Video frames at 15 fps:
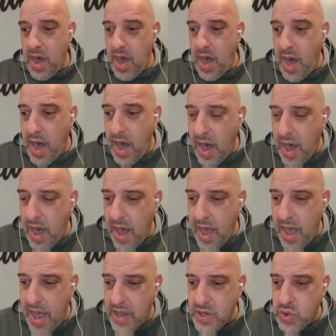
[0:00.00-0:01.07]
uh,
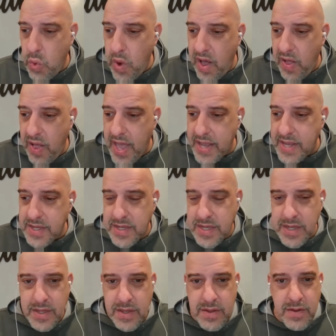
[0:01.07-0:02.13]
as well
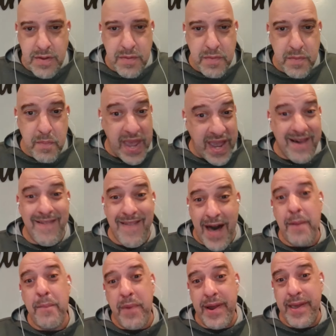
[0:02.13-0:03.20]
as making a
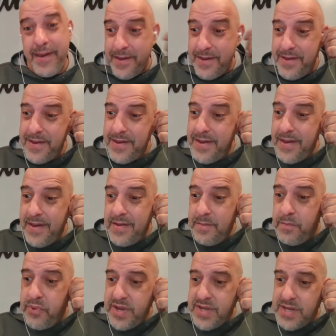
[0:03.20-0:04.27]
lot of money.
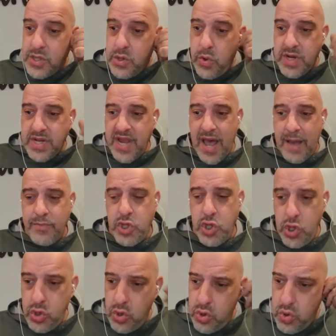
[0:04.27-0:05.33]
Brings us to our top
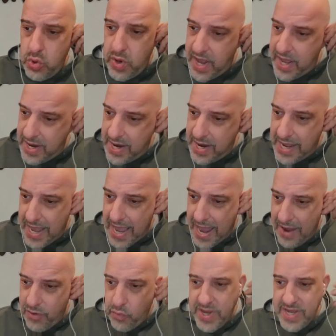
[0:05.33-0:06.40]
two, and
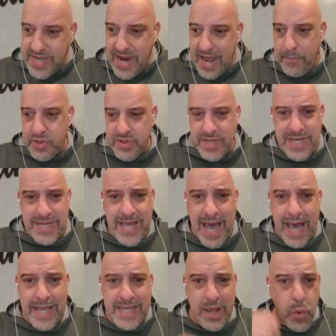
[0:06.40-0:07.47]
and the reason I put these
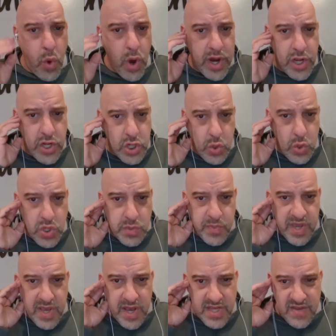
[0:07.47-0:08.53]
guys at one and two is
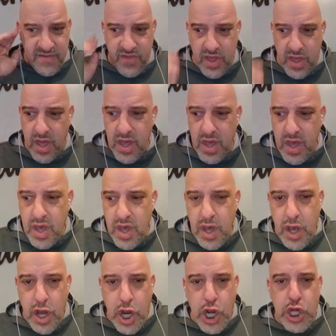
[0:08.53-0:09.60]
because of the
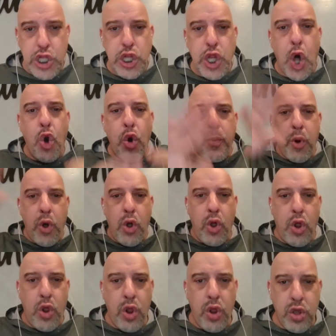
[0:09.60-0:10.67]

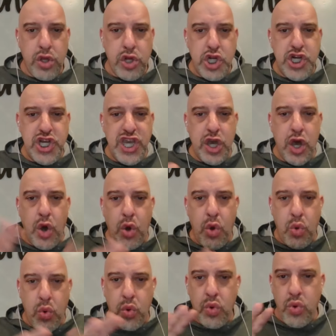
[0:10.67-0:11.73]
global
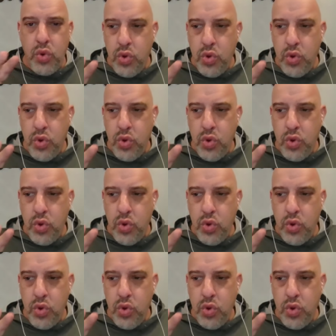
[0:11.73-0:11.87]
geo,